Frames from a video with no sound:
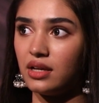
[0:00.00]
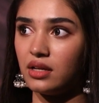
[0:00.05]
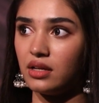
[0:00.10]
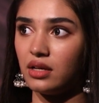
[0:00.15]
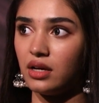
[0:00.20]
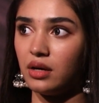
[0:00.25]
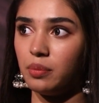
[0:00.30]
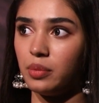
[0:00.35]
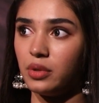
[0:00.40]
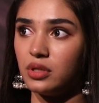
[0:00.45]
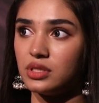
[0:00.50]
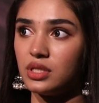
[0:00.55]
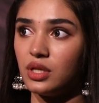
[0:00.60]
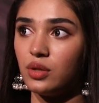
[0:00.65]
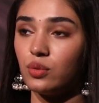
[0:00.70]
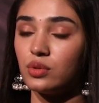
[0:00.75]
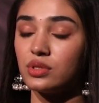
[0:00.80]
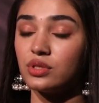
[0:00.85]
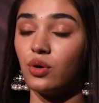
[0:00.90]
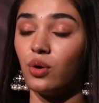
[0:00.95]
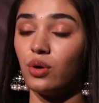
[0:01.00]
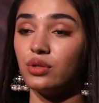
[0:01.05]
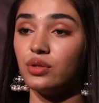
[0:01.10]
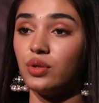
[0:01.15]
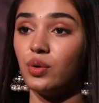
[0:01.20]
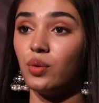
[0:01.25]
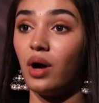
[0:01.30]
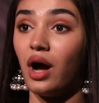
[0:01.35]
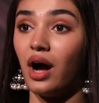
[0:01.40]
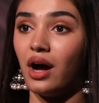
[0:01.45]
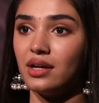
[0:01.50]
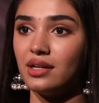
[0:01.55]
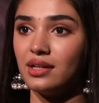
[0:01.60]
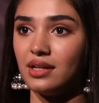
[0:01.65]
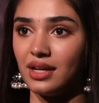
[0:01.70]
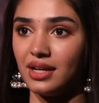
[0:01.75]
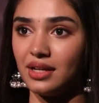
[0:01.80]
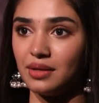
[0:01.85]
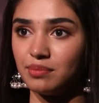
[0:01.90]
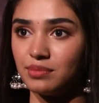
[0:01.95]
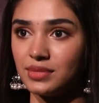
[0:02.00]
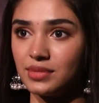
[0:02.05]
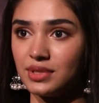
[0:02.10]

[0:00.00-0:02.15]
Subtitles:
a person who's gone through hard times,